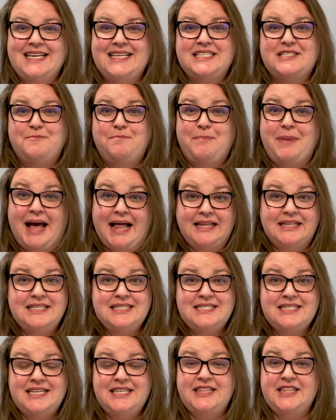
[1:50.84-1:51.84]
is
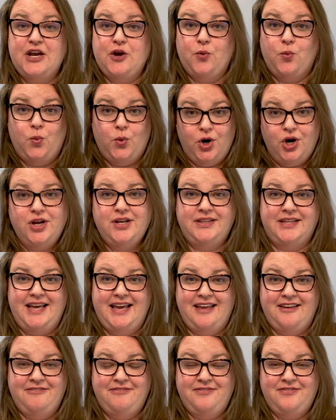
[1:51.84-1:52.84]
balancing their work
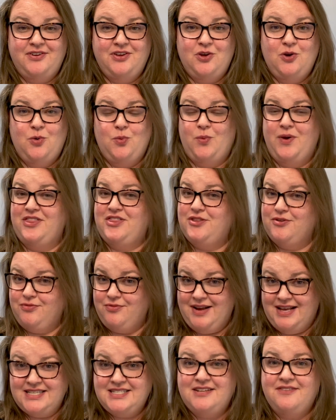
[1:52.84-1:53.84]
life with the
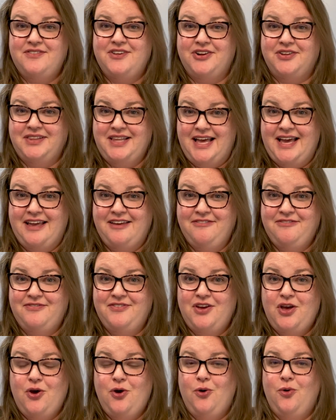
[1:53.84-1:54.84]
rest of their life,
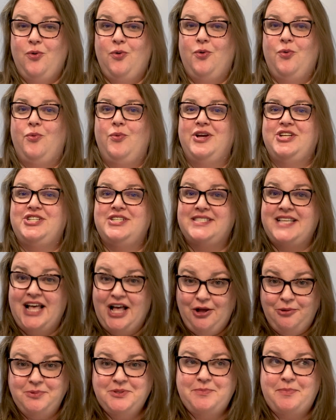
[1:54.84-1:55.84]
which is
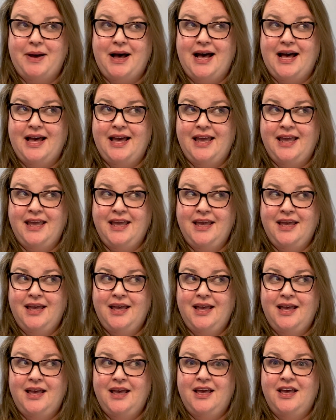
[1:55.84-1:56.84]
helped by
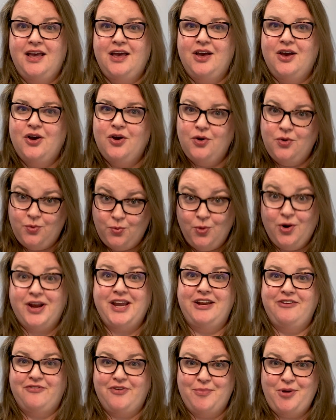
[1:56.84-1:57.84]

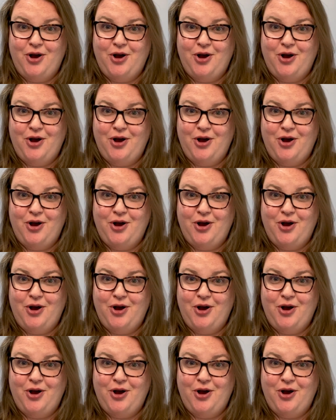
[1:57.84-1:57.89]
working from